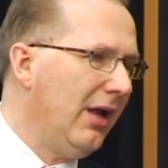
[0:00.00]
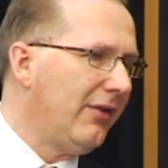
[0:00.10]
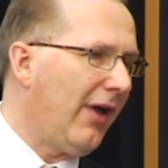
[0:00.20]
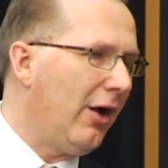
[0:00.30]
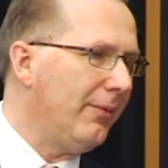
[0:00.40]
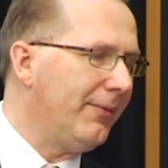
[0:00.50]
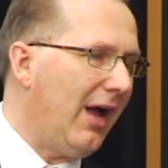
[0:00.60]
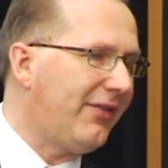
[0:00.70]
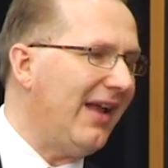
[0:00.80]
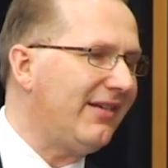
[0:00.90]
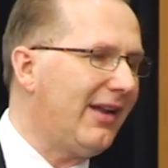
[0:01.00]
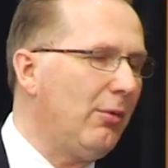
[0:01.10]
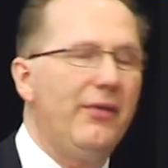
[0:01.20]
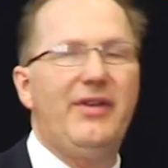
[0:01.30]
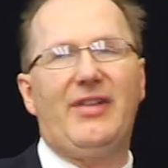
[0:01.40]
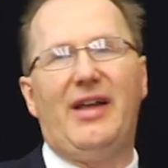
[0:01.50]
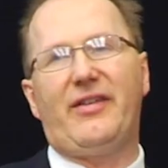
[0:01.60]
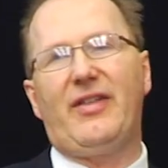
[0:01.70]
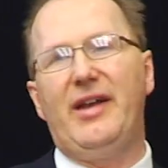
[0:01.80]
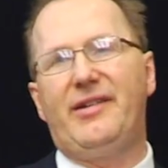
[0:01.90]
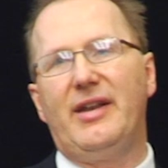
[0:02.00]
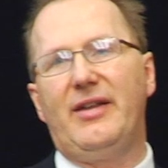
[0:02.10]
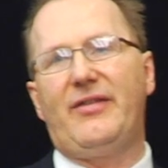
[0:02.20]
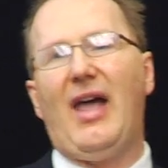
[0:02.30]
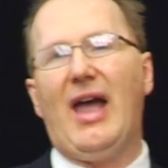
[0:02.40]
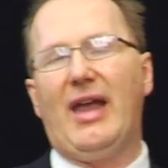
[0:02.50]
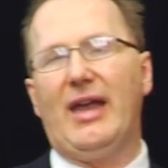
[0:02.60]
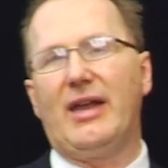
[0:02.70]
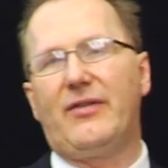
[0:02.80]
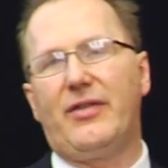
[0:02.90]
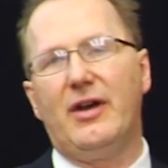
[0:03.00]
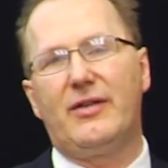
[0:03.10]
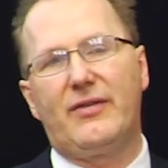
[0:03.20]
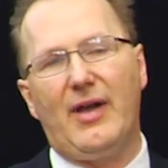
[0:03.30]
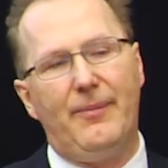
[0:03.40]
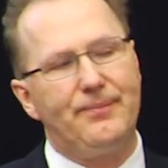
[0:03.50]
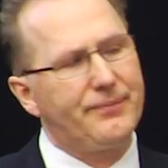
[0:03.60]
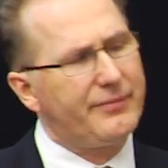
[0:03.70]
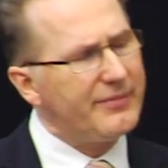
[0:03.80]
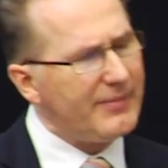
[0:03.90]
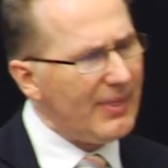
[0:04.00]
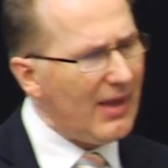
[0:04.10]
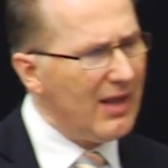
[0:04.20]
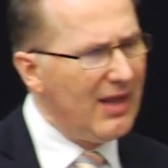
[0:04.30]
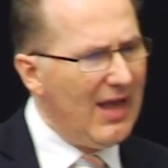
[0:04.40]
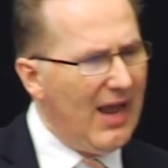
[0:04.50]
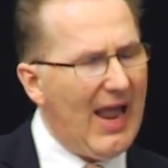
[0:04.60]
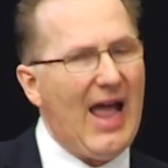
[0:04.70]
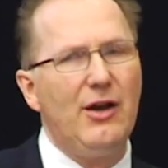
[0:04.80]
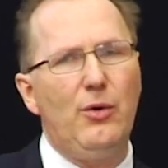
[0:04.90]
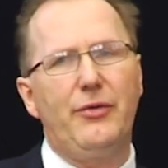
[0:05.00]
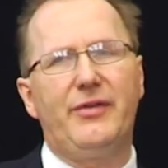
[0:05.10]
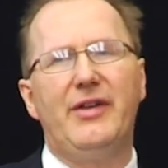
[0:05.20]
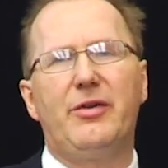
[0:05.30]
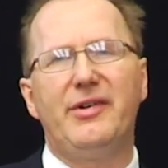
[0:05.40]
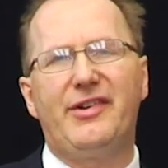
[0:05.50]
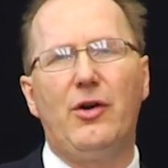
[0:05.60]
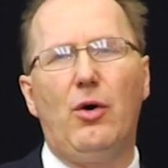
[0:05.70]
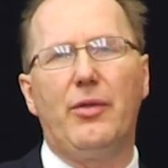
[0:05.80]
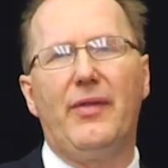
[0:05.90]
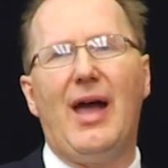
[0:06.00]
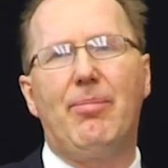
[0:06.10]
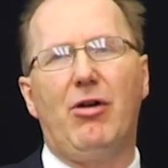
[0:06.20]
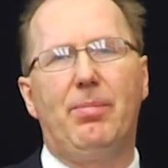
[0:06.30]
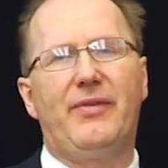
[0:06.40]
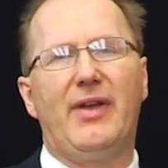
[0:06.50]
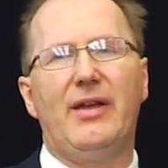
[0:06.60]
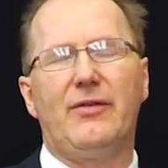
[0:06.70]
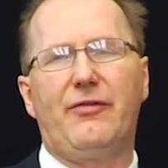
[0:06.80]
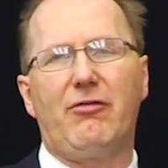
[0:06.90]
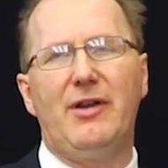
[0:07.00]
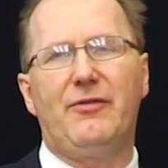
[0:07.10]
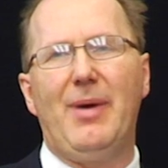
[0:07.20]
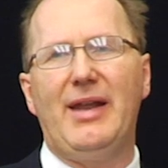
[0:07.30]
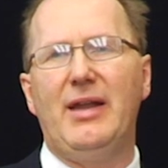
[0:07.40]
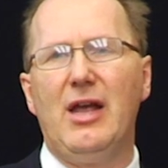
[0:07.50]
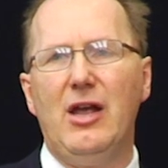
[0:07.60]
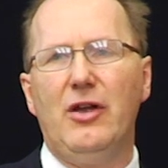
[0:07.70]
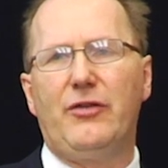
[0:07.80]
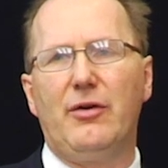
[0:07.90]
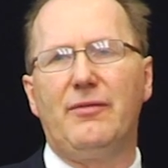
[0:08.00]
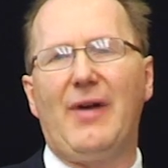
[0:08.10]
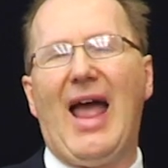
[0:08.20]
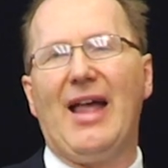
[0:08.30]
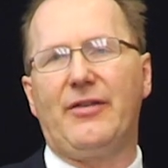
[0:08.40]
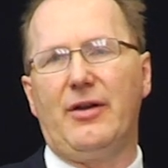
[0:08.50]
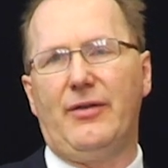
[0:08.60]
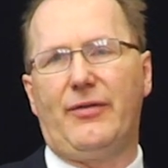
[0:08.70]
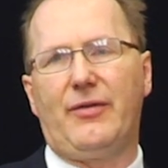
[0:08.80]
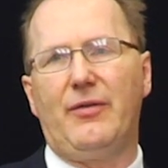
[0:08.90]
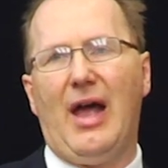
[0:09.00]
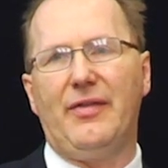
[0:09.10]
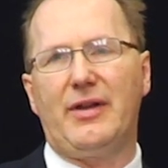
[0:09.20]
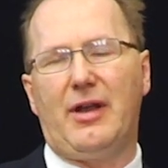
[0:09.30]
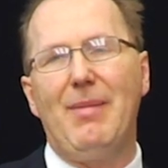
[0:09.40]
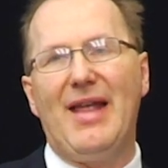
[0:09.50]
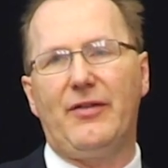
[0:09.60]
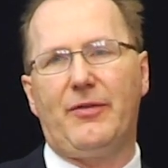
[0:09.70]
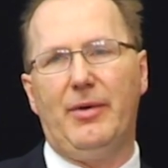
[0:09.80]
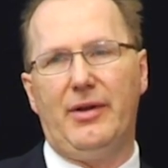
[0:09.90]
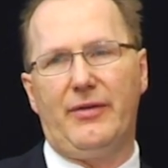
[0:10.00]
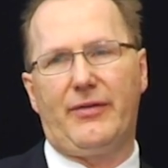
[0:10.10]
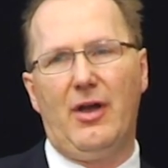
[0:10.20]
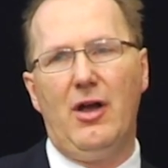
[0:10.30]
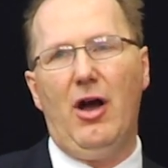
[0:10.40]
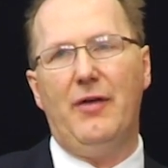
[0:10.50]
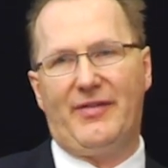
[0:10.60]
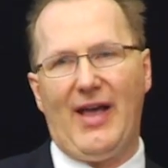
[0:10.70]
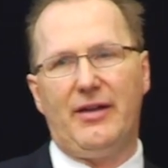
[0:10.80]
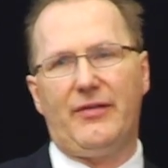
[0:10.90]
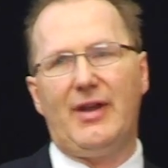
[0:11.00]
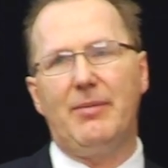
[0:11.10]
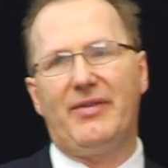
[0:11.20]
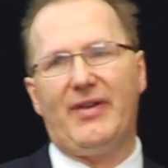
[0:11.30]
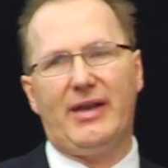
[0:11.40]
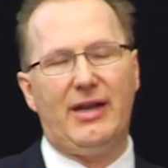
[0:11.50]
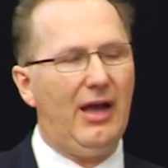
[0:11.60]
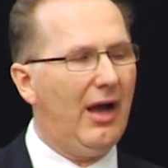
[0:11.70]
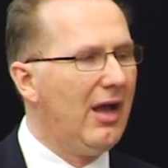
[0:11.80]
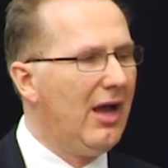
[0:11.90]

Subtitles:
So essentially what this legislation is saying is that landlords need to ensure that their properties are free from any sort of hazards at the commencement of a tenancy in particular.